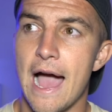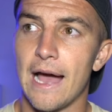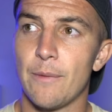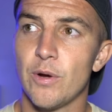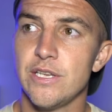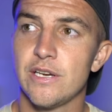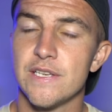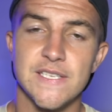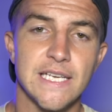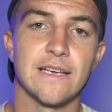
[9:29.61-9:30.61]
And when you
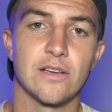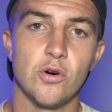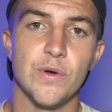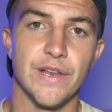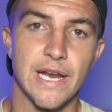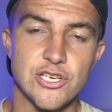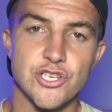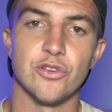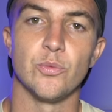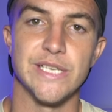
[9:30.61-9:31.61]
concede a goal in the
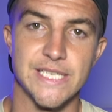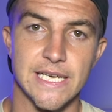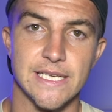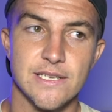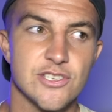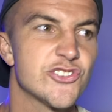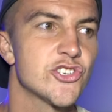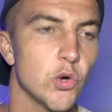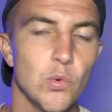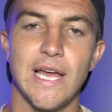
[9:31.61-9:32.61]
nature that we did,
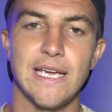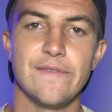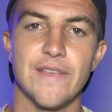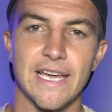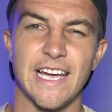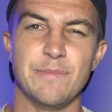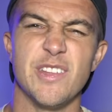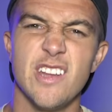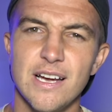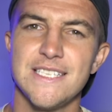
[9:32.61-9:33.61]
so late in the game,
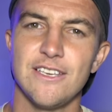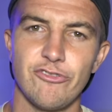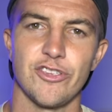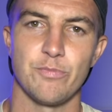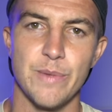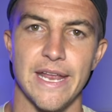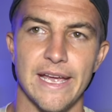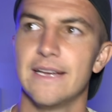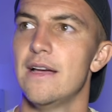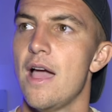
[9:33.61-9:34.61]
the 95th
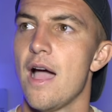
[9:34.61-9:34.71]
minute,